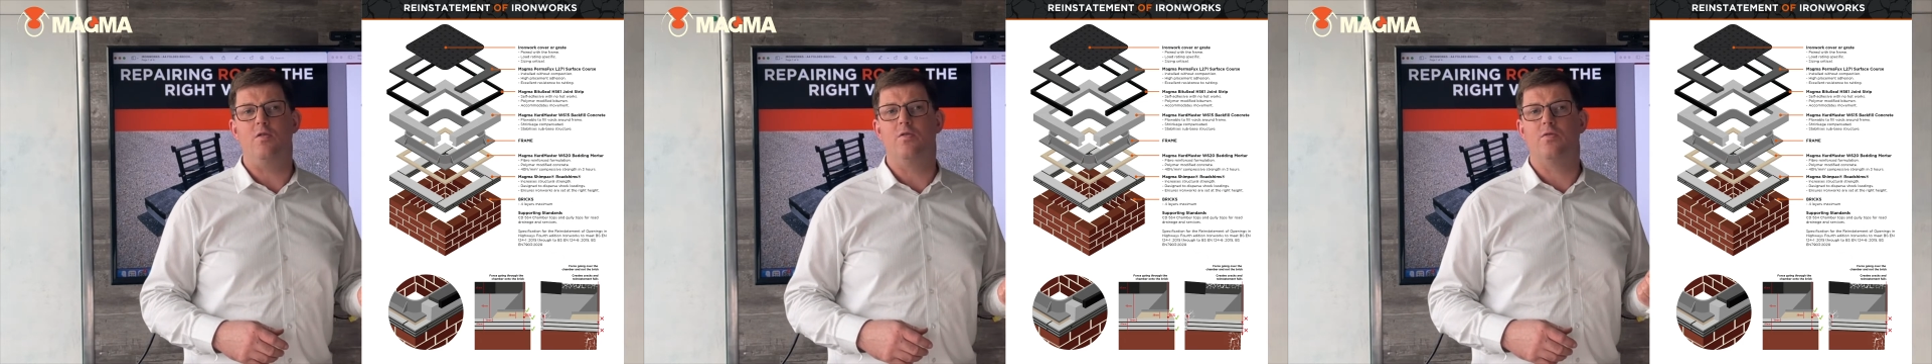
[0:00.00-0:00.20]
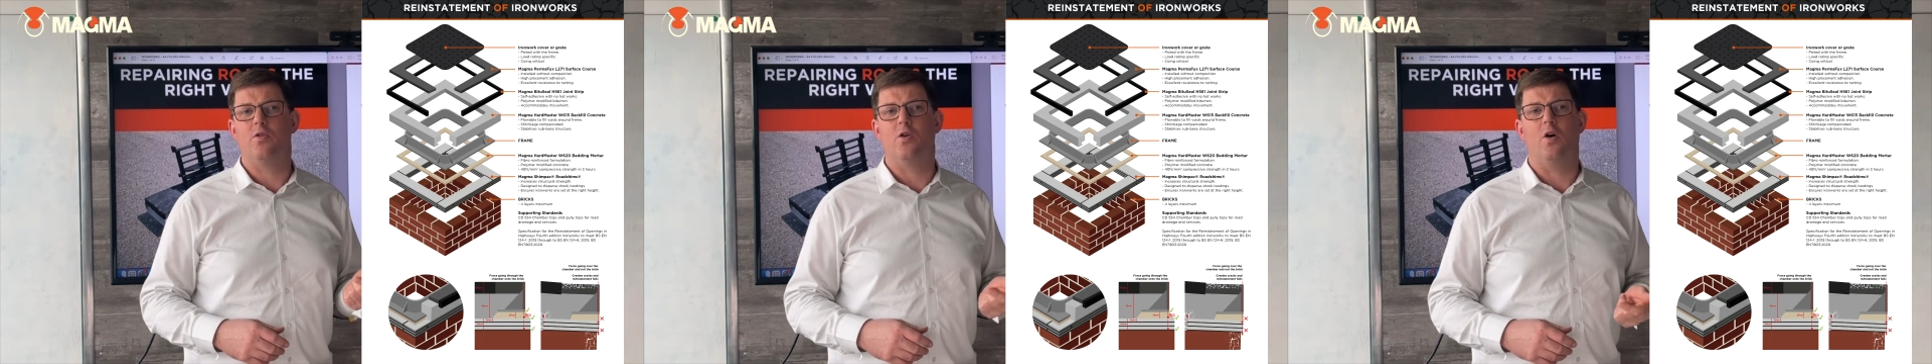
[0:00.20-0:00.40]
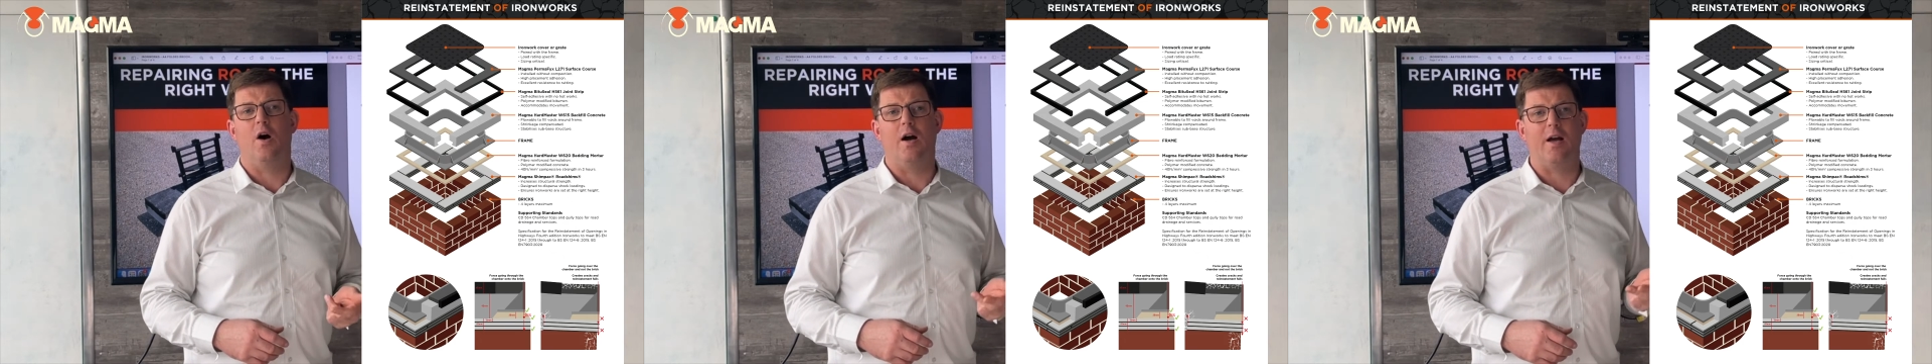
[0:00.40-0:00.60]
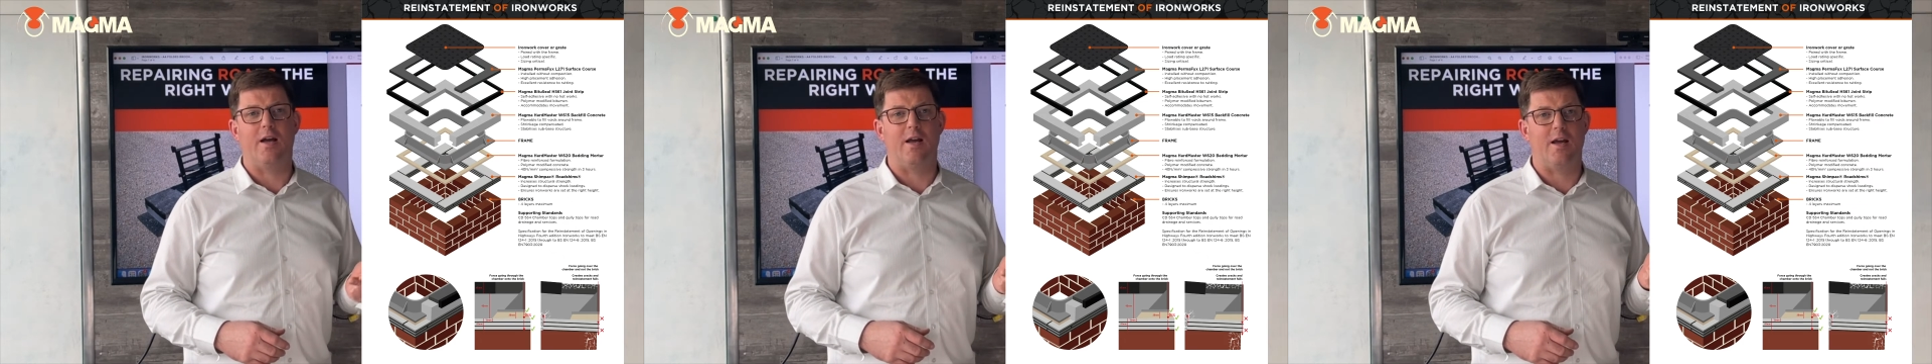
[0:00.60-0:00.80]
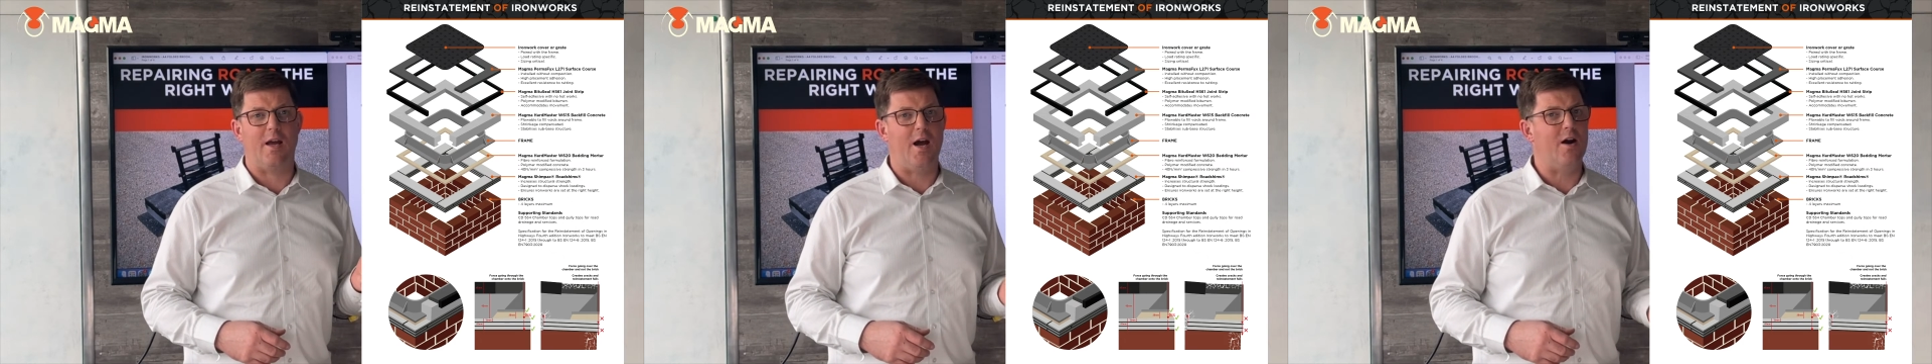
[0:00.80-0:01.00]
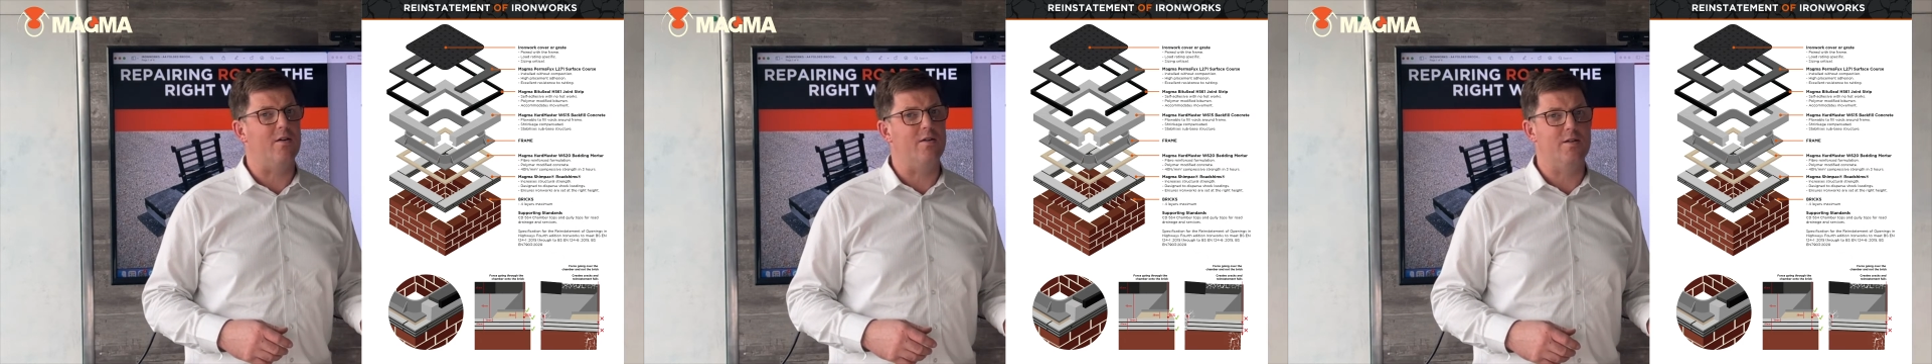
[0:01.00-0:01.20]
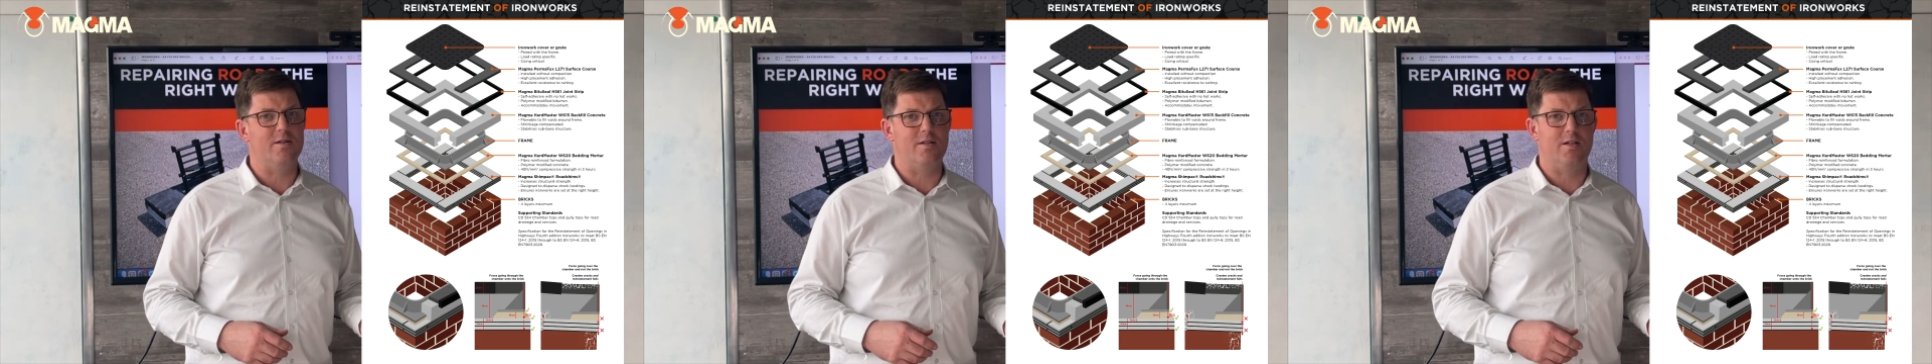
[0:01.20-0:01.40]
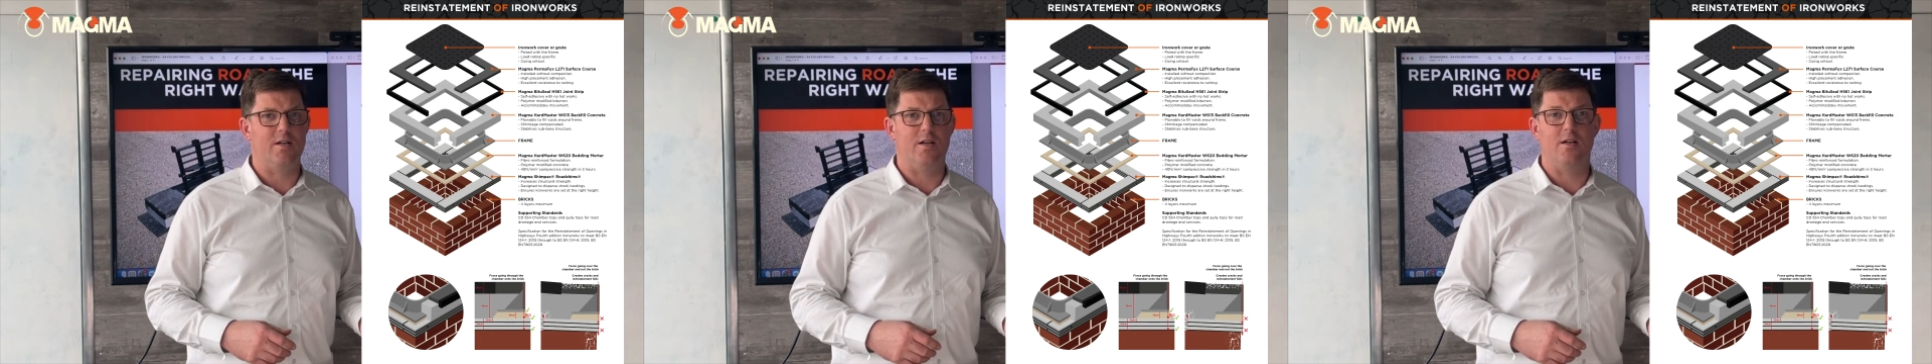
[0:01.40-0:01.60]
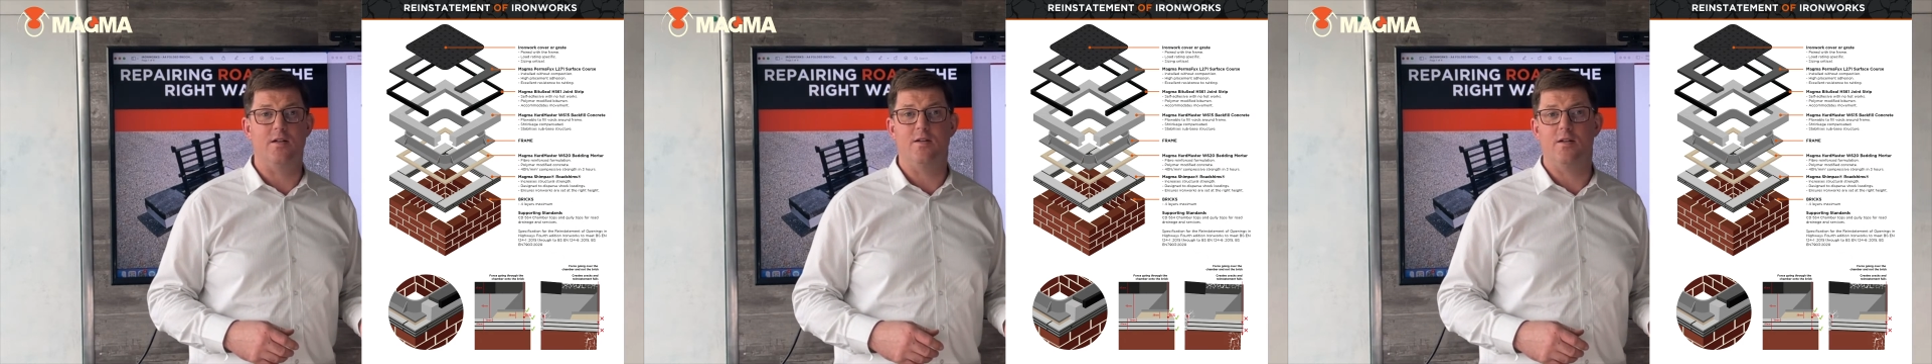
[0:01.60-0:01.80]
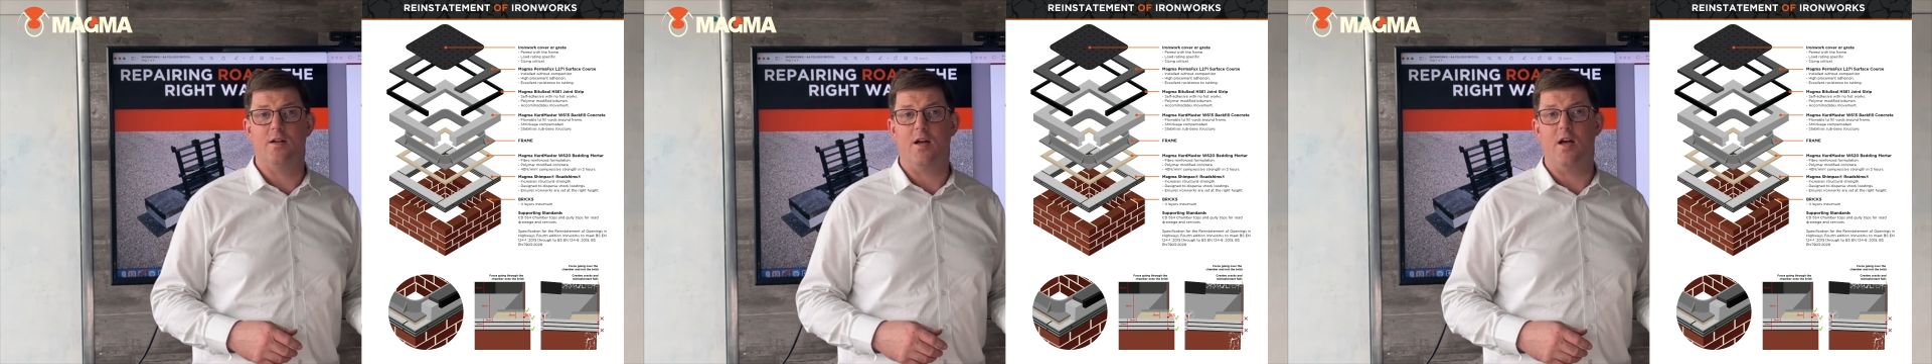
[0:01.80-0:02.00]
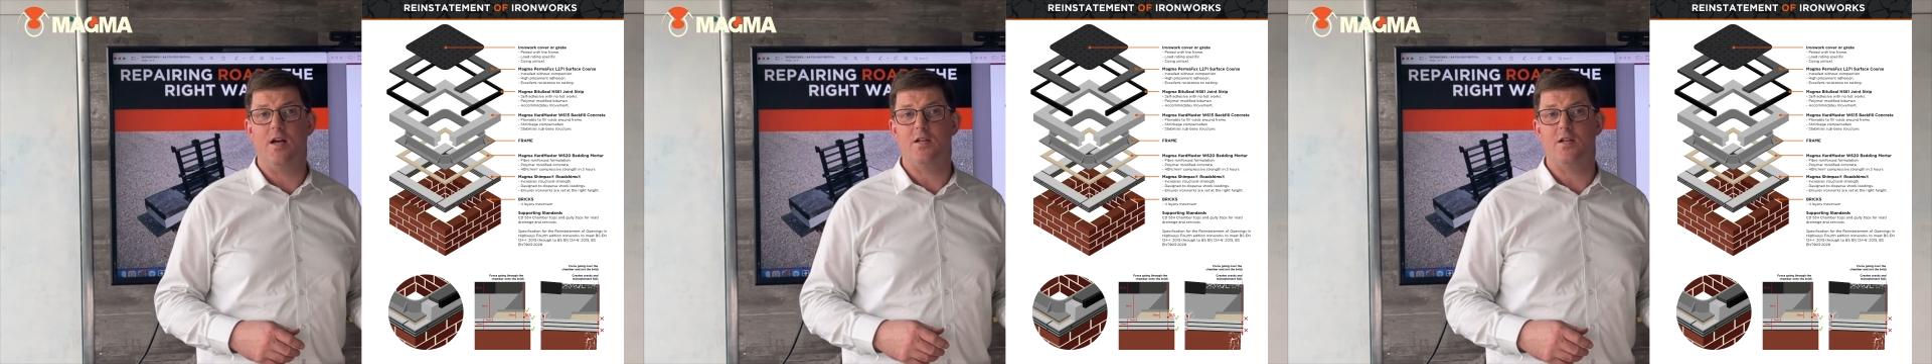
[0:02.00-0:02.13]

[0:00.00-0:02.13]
you've got a guaranteed